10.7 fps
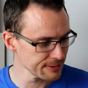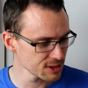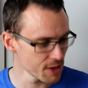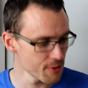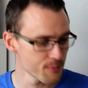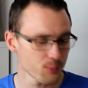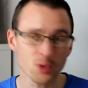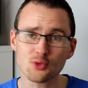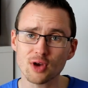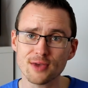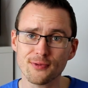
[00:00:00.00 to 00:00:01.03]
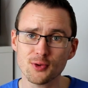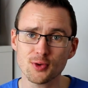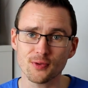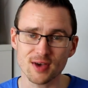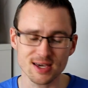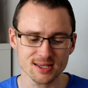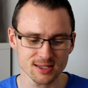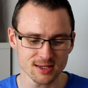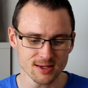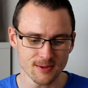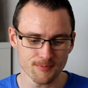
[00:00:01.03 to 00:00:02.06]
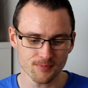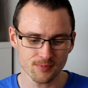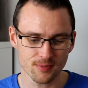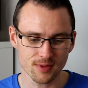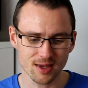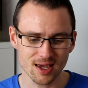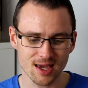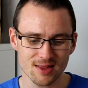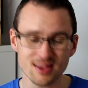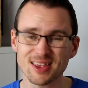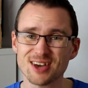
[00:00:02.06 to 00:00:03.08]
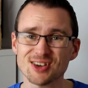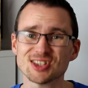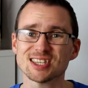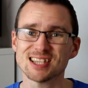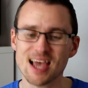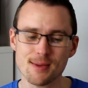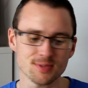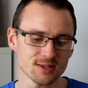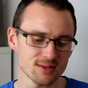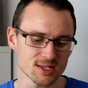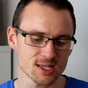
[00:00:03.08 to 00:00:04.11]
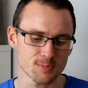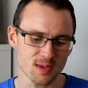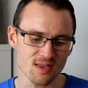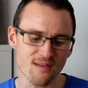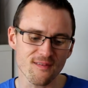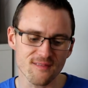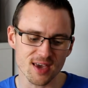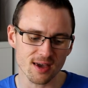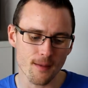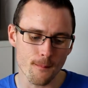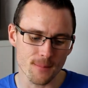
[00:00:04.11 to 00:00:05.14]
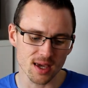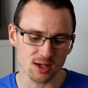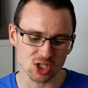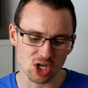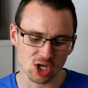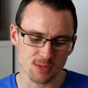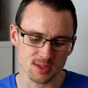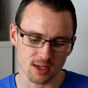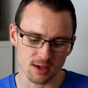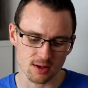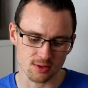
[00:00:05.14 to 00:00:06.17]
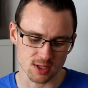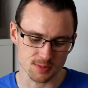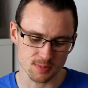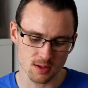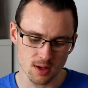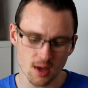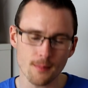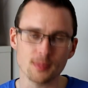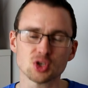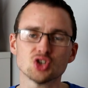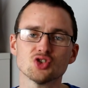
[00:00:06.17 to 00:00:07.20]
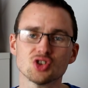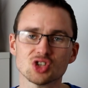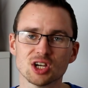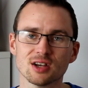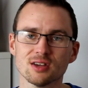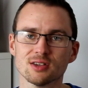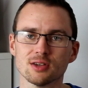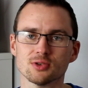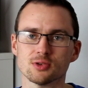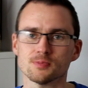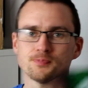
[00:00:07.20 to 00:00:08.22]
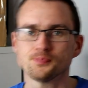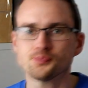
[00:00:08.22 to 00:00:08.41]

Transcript: So, Great Food Affairs, and they are slabs. And this has been the thick and big chunky potato crisp, mature cheddar and onion.